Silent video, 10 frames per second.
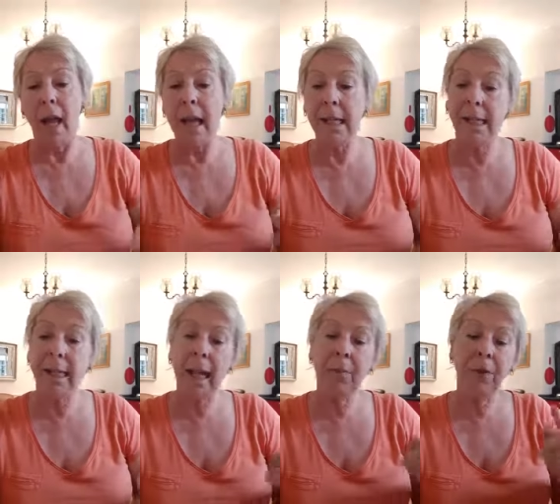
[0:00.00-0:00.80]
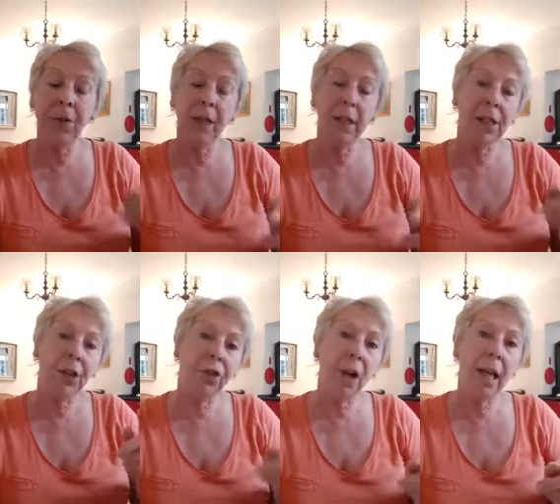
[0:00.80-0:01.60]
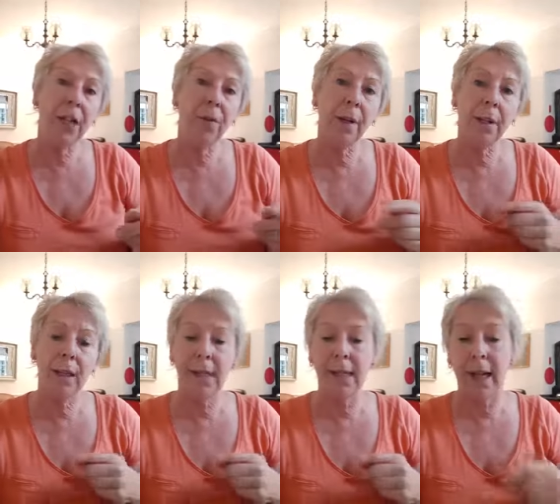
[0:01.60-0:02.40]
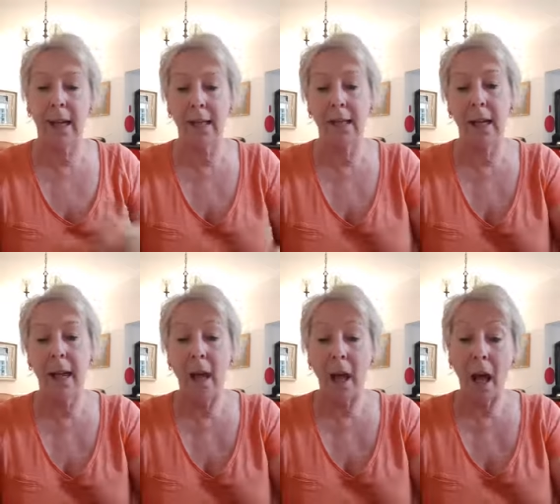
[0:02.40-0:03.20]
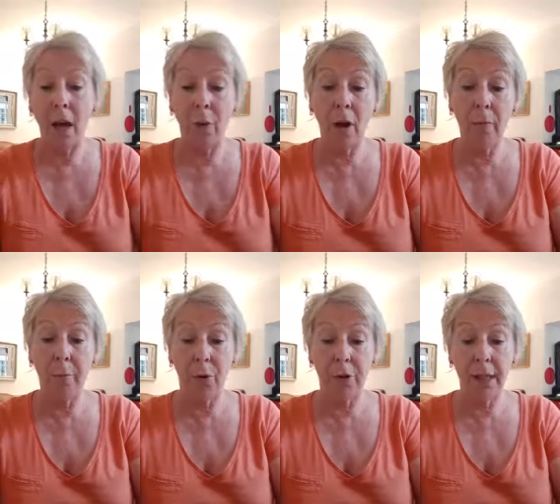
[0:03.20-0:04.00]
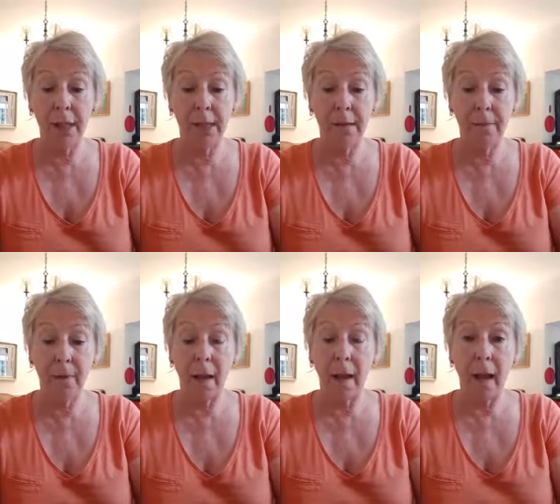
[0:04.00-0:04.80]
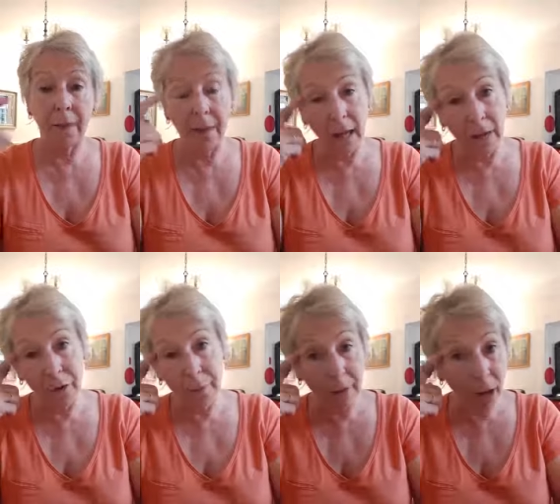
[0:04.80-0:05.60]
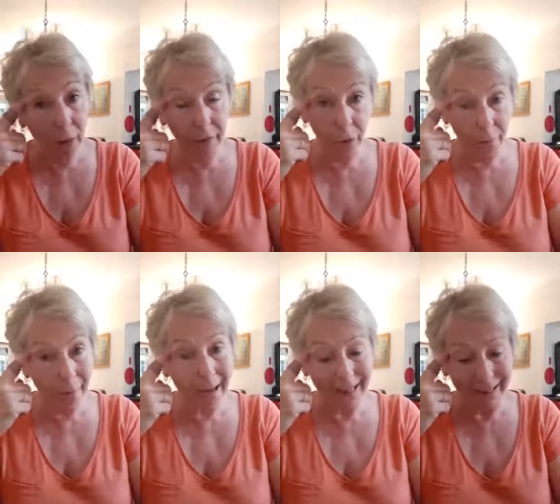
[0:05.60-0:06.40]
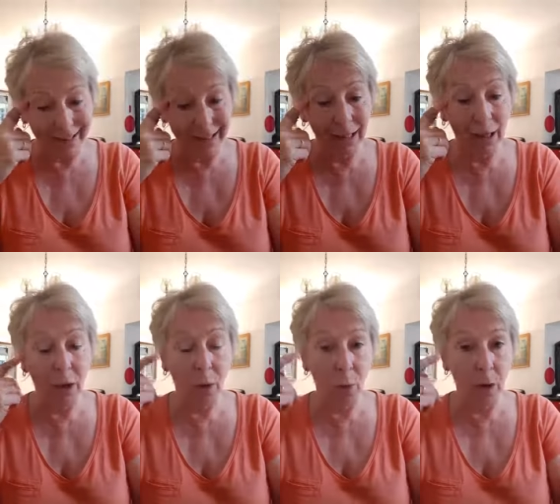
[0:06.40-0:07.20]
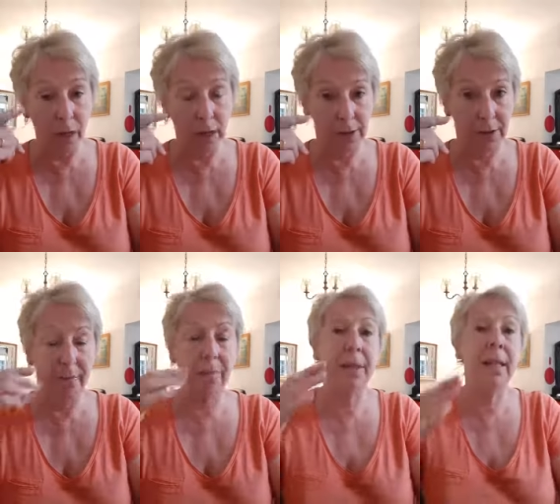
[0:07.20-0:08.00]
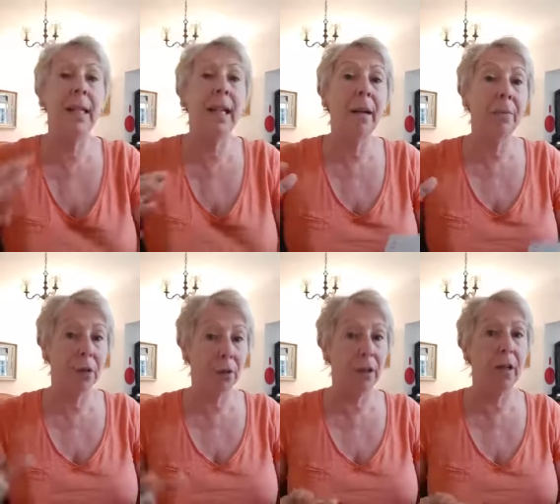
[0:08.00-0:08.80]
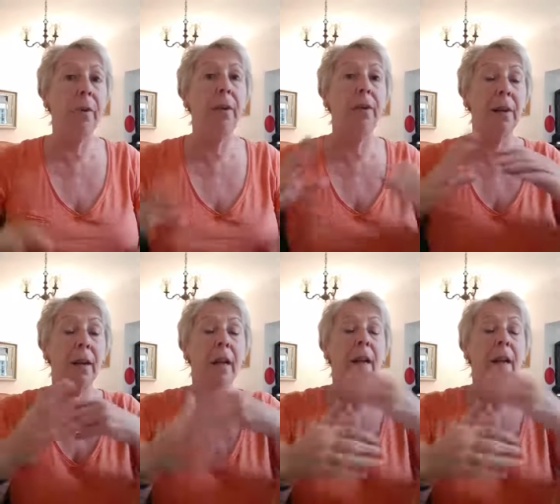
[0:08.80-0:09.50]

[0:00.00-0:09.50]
it's time to at least try to understand how our bodies and the ever-powerful mind works. But today I'm talking about the,